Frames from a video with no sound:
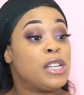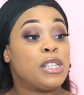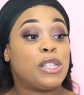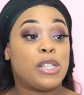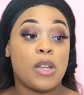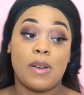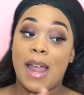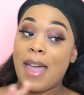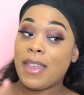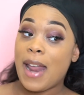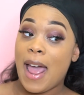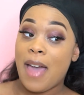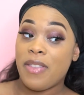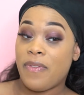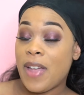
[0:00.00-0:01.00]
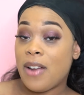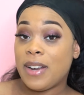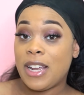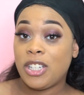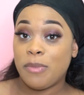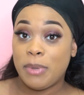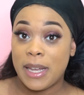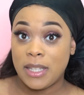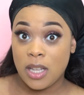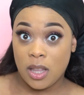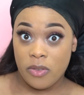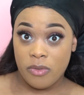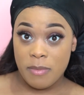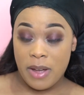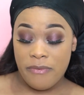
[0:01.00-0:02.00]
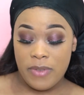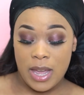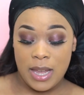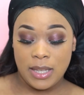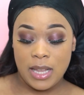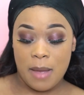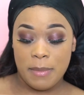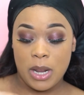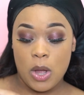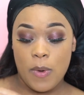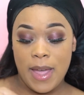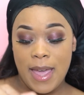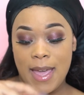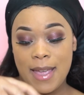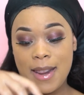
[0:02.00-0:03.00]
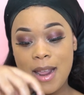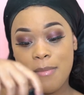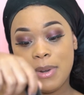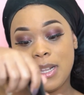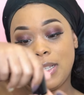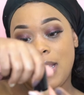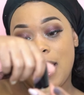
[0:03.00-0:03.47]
So now that I have the foundation placed all over my face, I'm going to go ahead and I'm going to